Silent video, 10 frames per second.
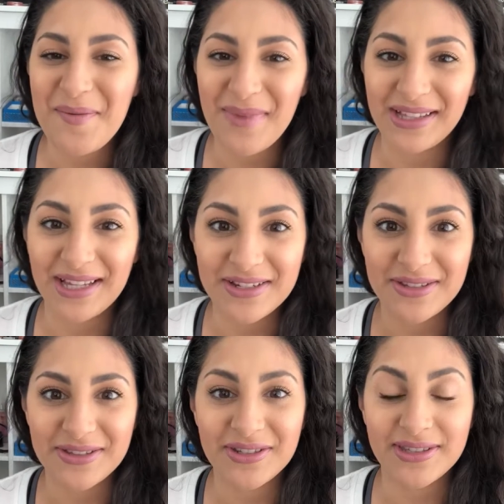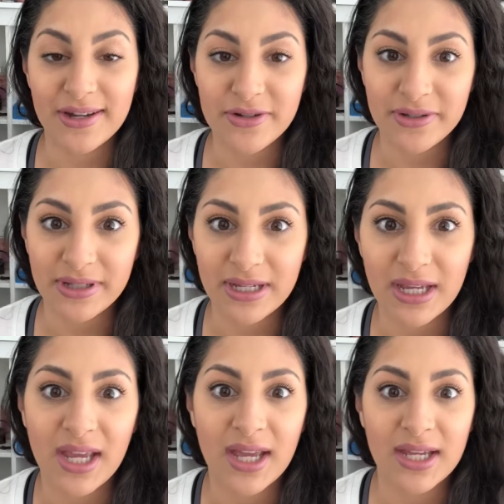My lashes just
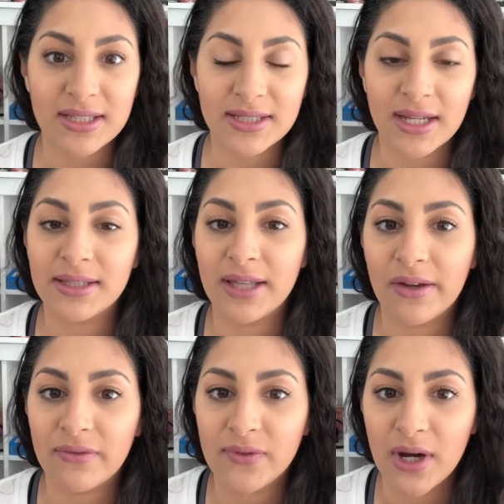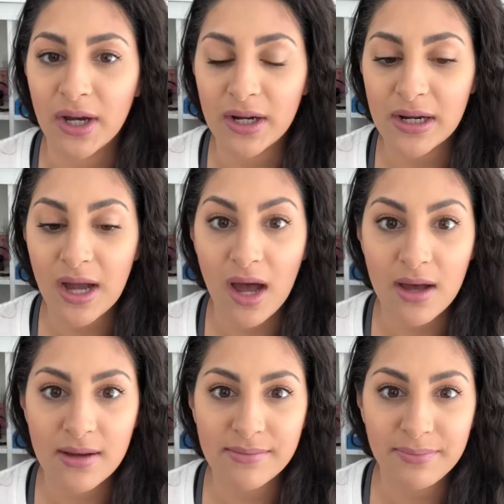naturally extend that far,
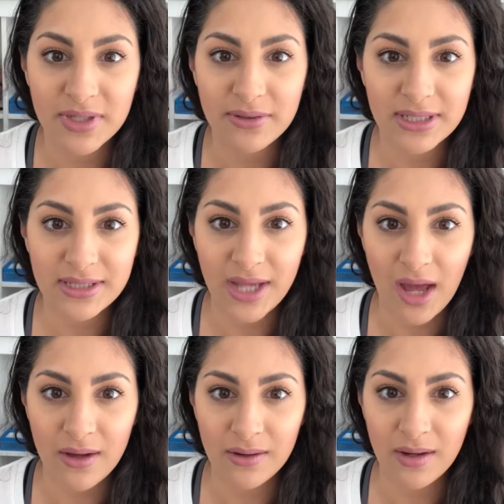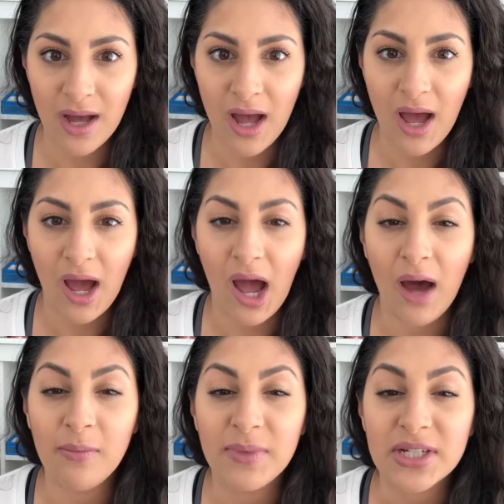but you can tell
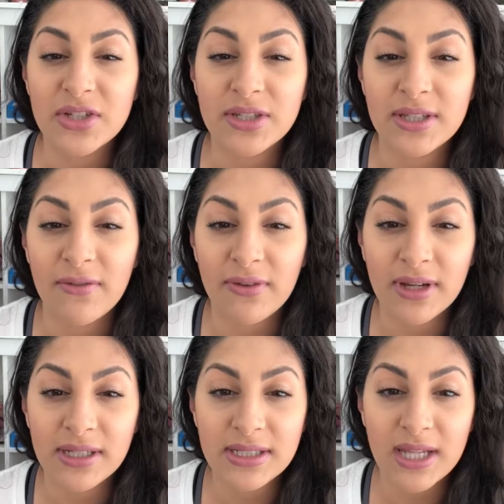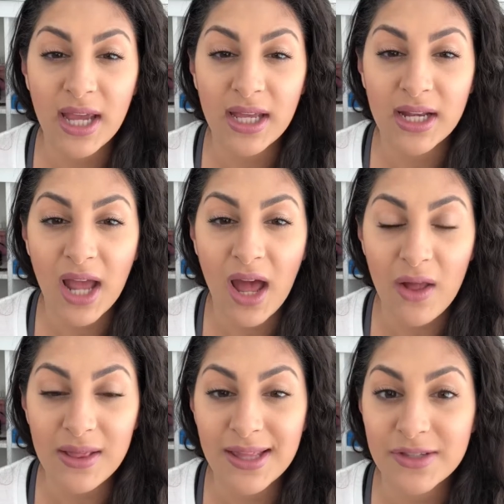how much different and
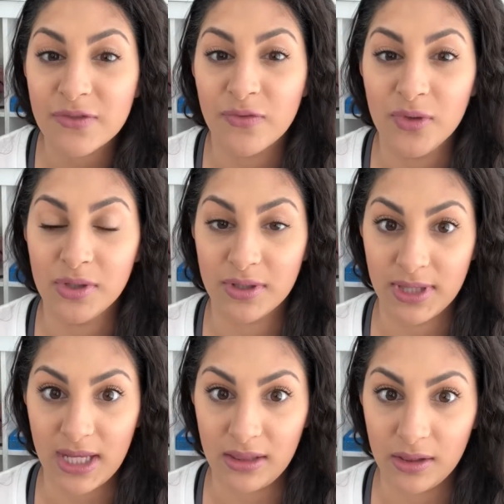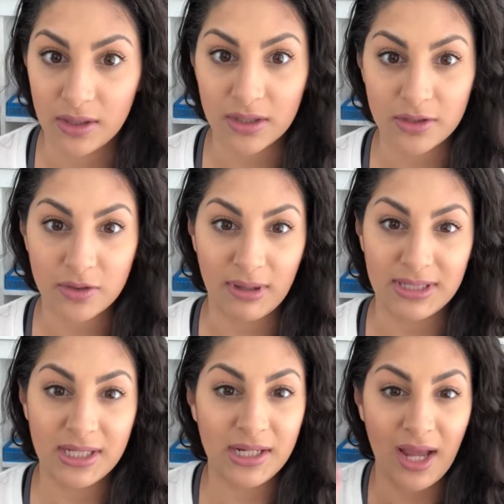how less fuller they look. So I
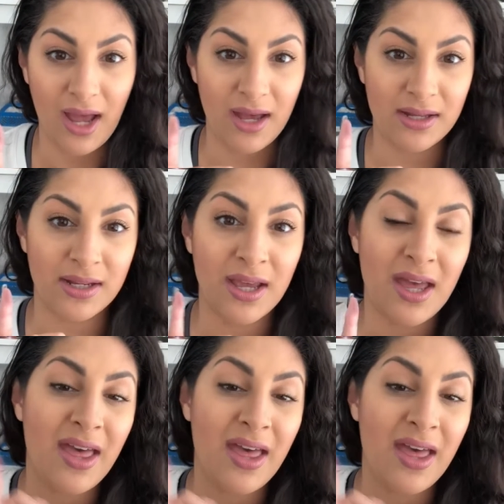didn't add